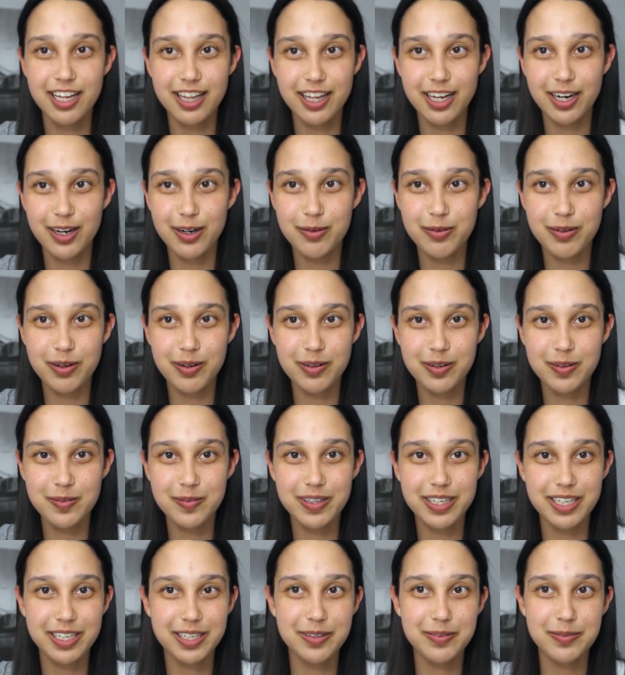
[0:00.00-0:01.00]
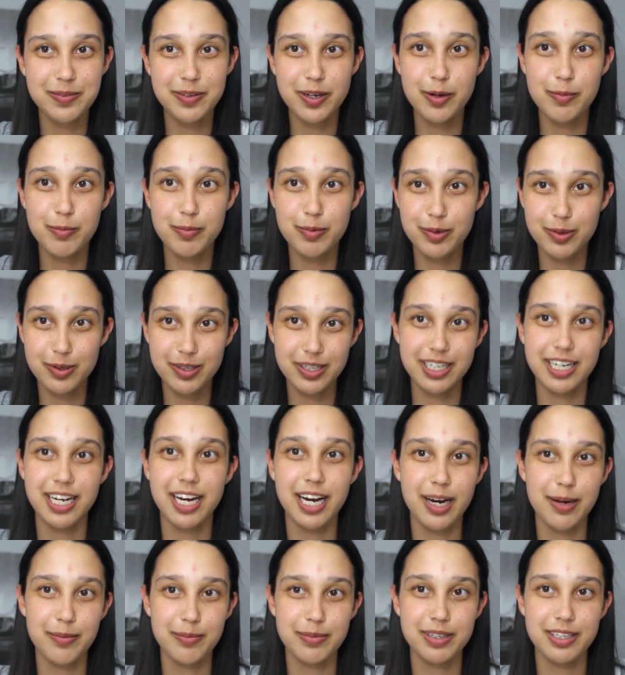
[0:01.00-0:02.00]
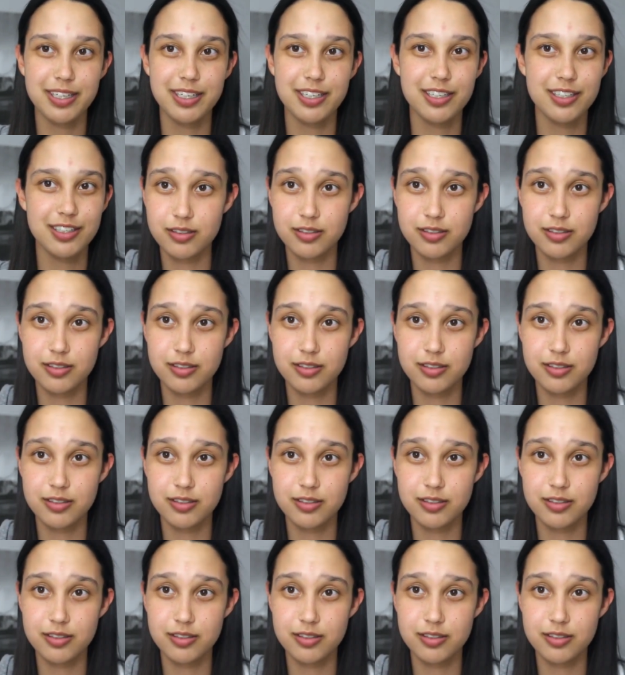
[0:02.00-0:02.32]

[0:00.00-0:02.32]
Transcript: that would probably make him pretty happy.